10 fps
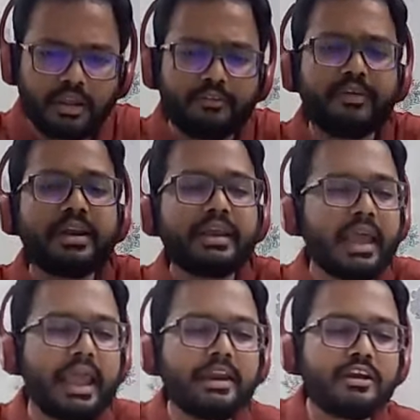when
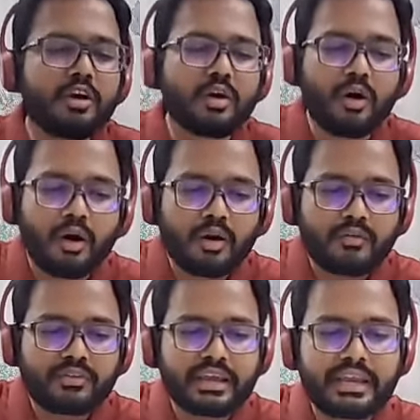any or all
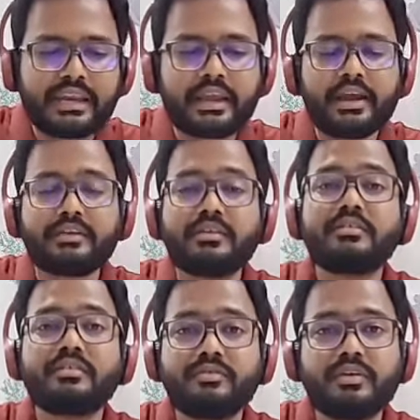of the
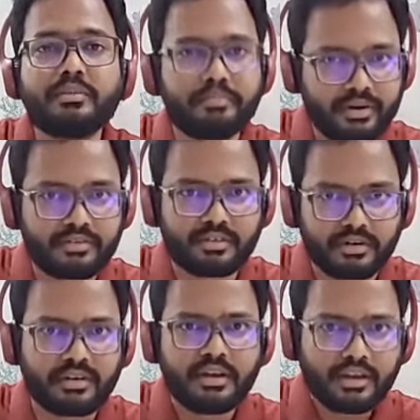indicators were
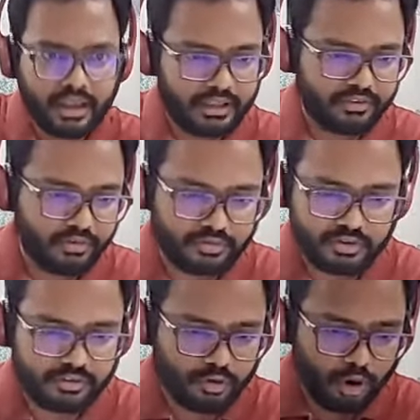present as we have
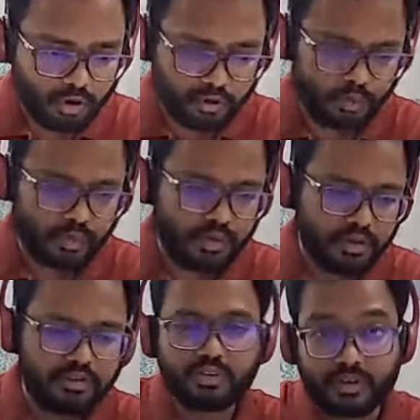just gone through.
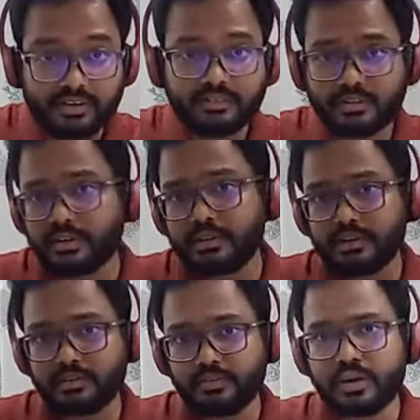So consider
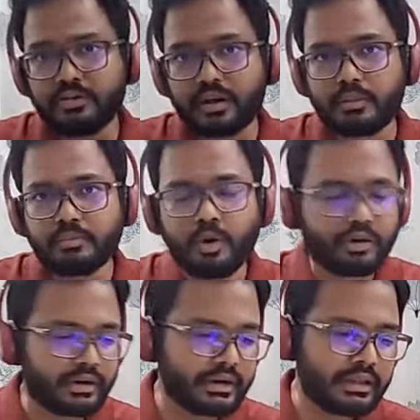this very, very
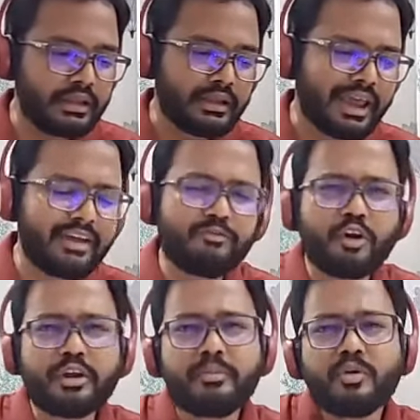important. And
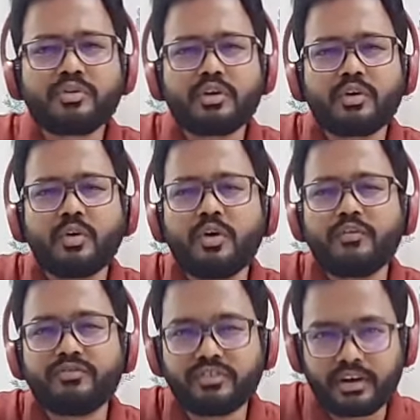what about role
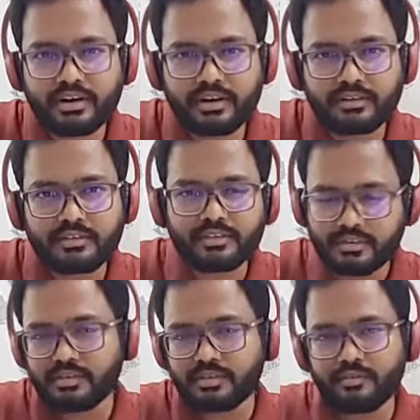of genetics? So
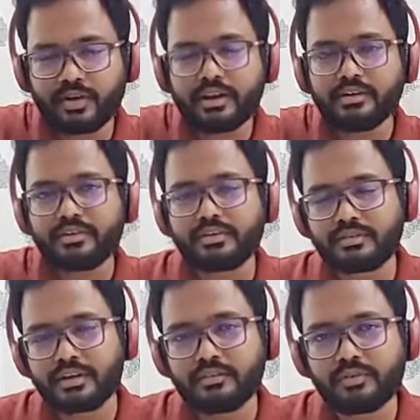this is a very
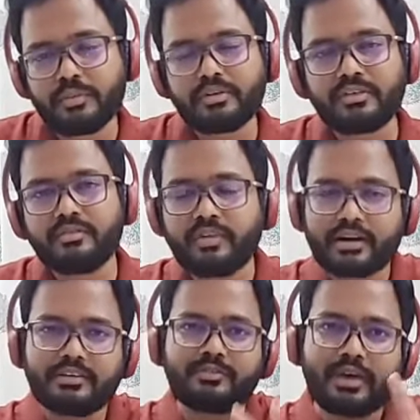interesting information. In
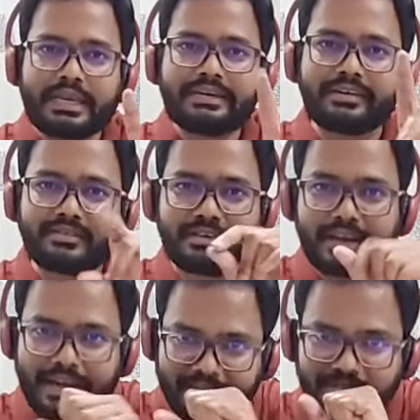fact, it's very
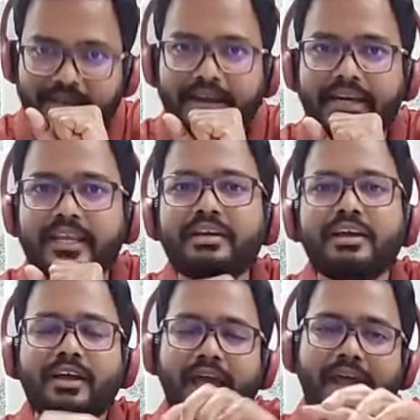interesting and exciting.
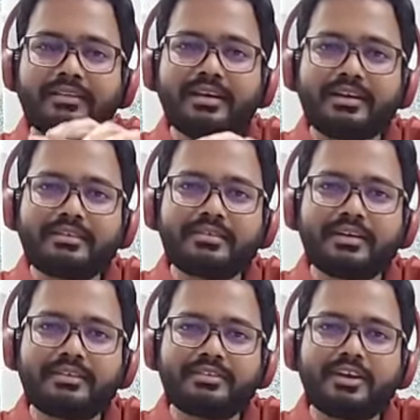And there is
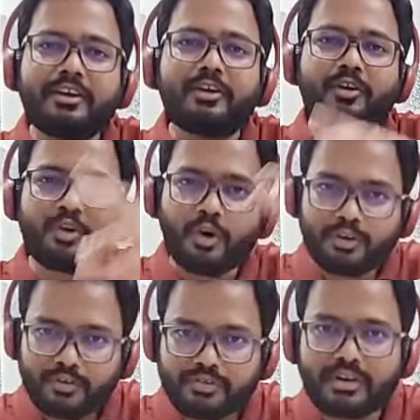a still a
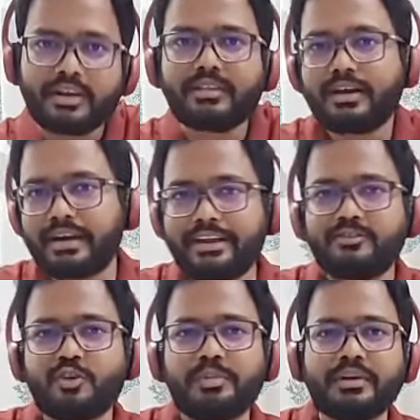lot of study that
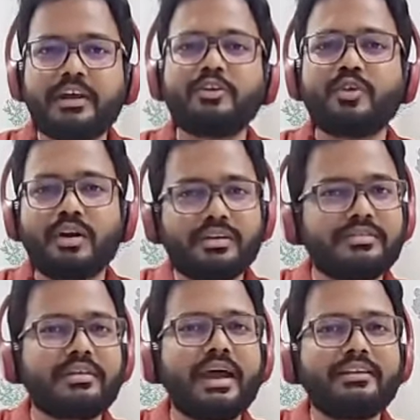needs to be done to
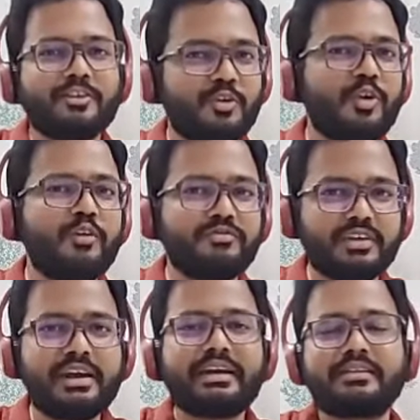understand the role of
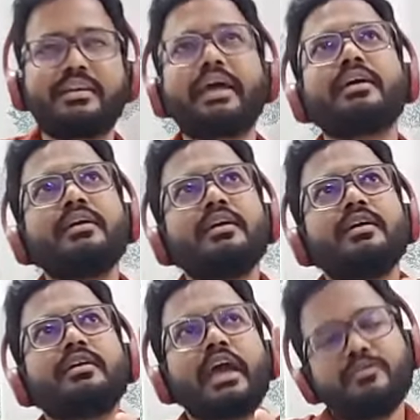genetics. Like,
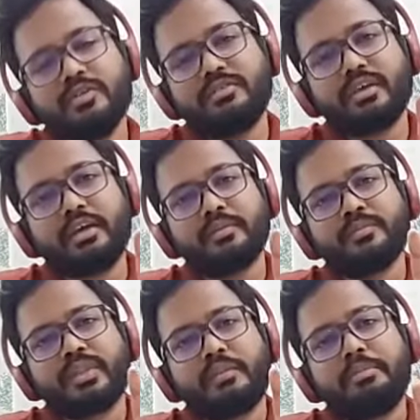can we say
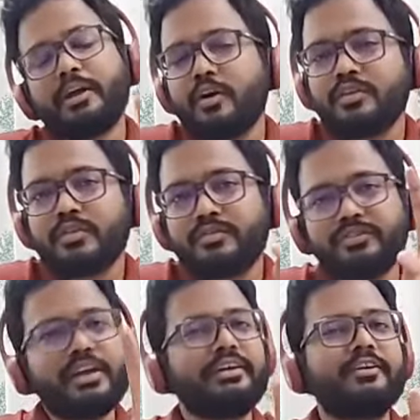because of
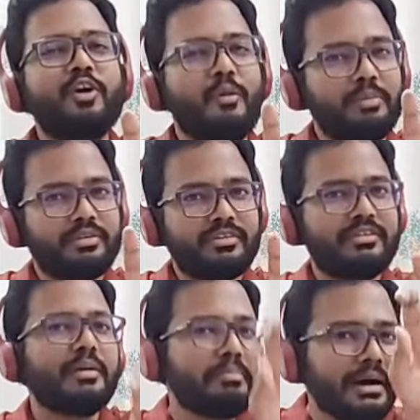genetic
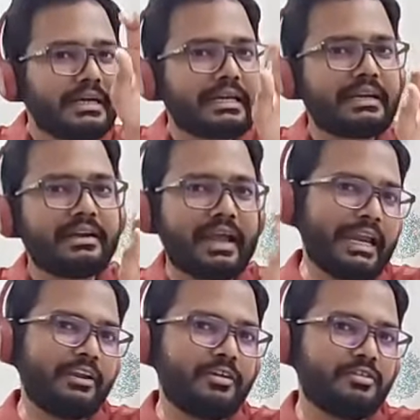composition, a particular
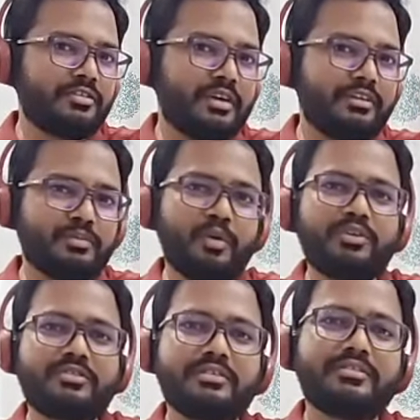individual is more
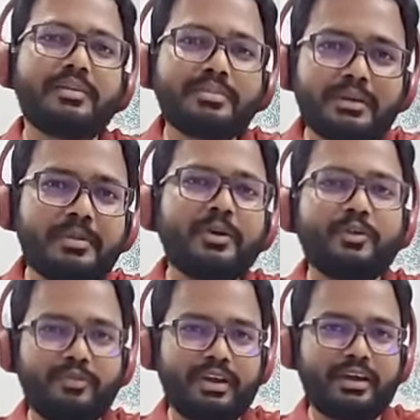susceptible to
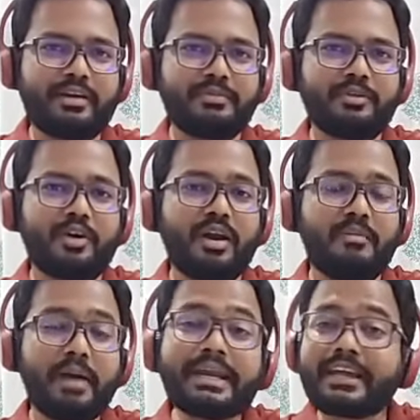flare-ups or uh,
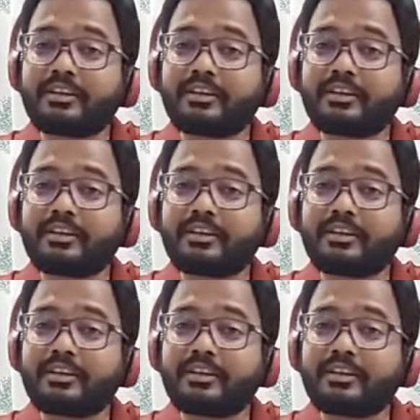might